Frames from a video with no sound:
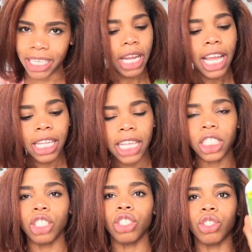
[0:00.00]
I like to
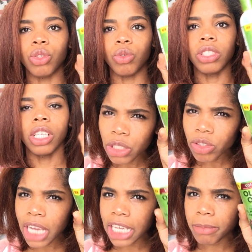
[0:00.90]
use a little
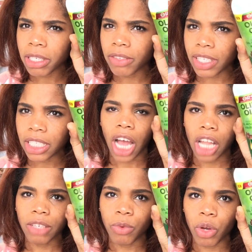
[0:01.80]
tiny bit of this
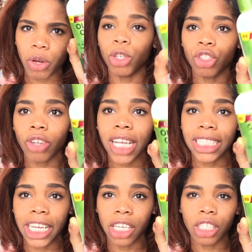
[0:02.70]
olive oil moisturizing
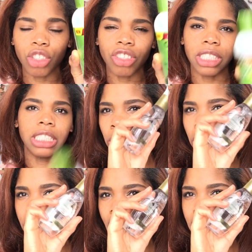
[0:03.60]
hair lotion, a little
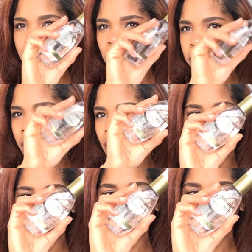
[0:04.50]
dollop of my
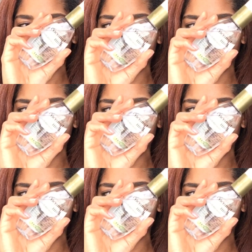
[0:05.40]
OGX